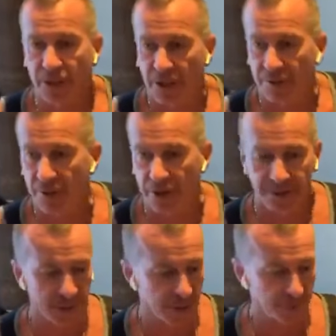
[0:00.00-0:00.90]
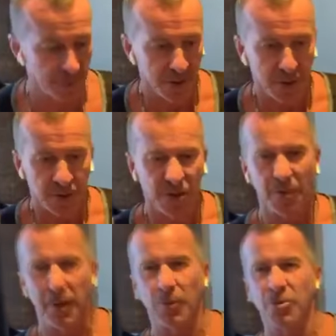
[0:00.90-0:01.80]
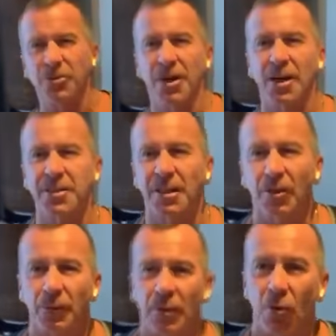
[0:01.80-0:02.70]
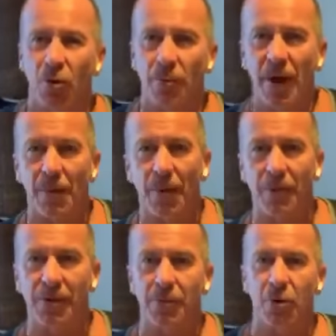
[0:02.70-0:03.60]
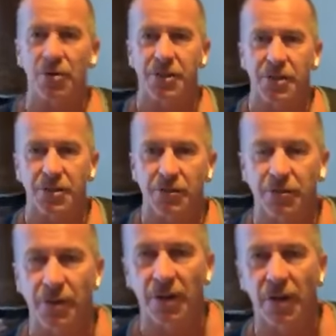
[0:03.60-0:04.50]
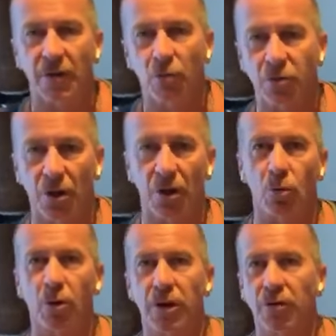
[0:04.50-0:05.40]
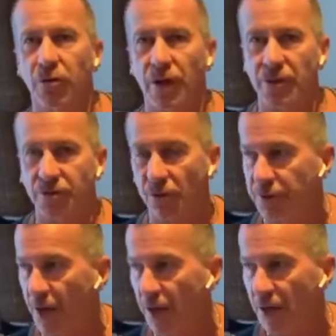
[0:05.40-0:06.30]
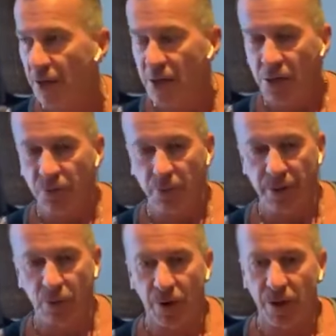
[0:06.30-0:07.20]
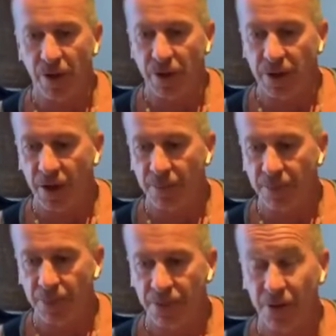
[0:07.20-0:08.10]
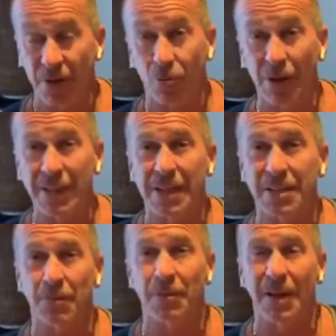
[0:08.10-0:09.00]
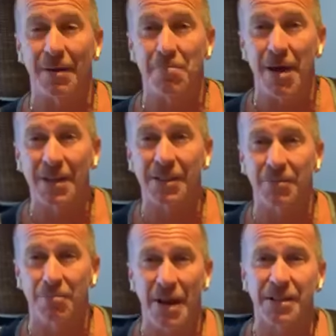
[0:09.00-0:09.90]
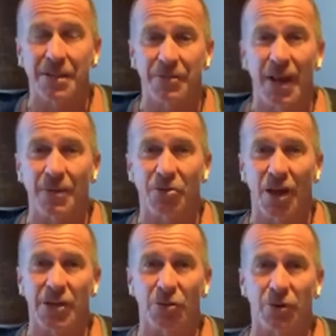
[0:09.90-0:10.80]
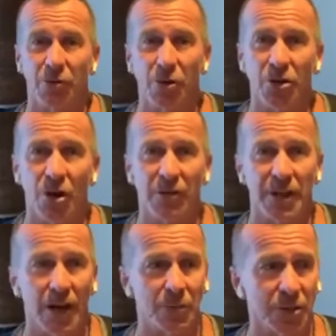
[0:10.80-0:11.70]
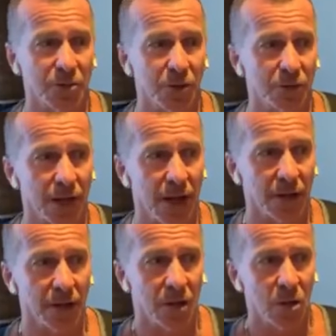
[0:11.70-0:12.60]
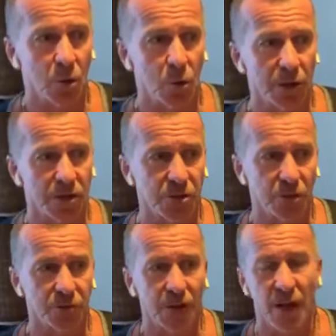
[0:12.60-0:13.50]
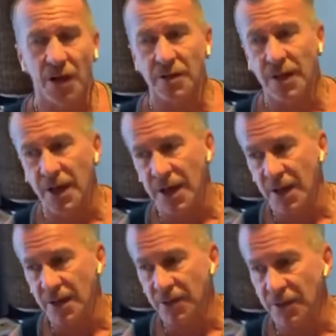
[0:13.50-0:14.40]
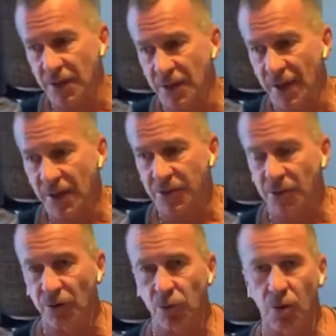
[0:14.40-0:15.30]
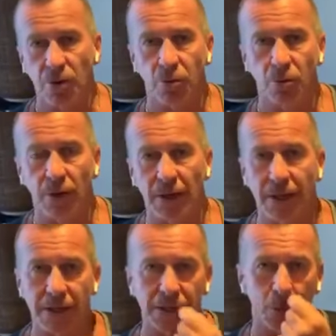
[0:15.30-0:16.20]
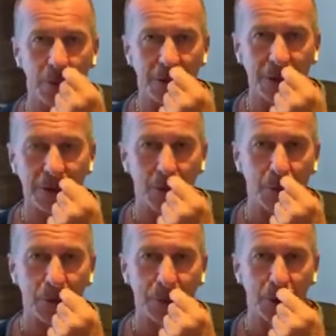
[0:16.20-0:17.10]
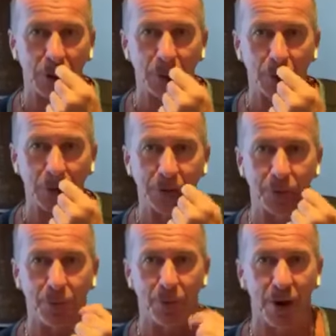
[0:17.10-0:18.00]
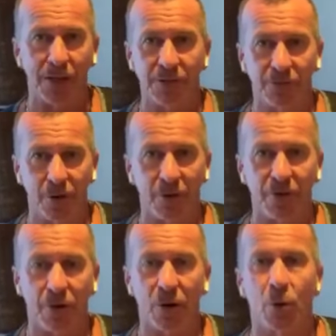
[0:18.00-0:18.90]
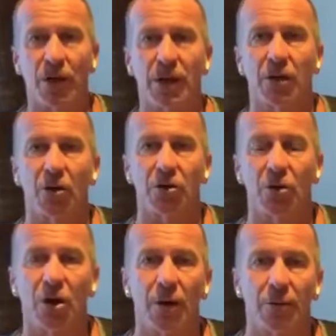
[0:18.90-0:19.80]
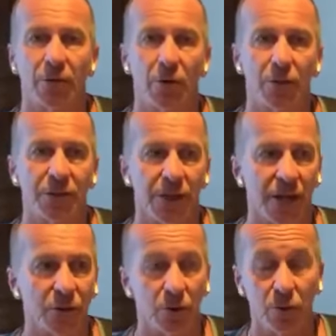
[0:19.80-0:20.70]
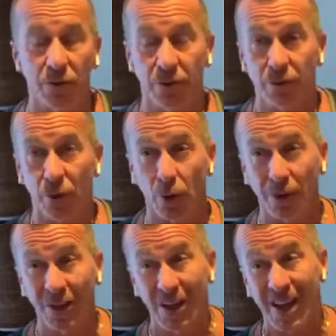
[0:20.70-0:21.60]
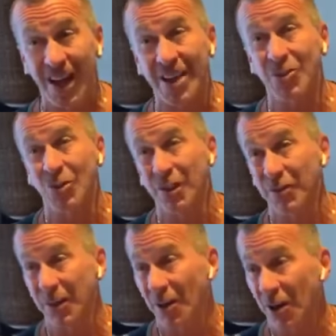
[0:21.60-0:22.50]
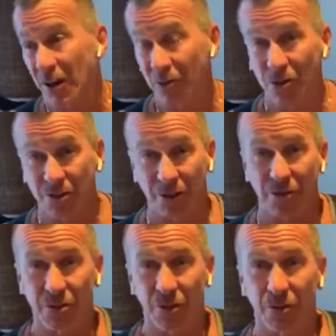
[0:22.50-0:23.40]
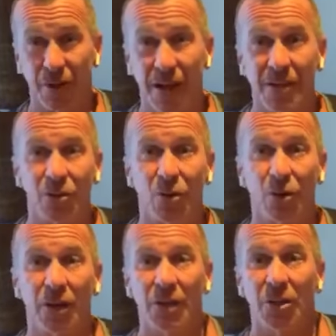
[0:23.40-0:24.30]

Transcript: that people were just asking a little bit more about maybe the process of kind of working through that self-doubt. For me, one of the really is a massive game changer. If you can overcome this self-doubt, which self-doubt and lack of self-worth really is the one thing that puts a brakes very quickly on your high performance and or moving forward and or living in a higher version of yourself and or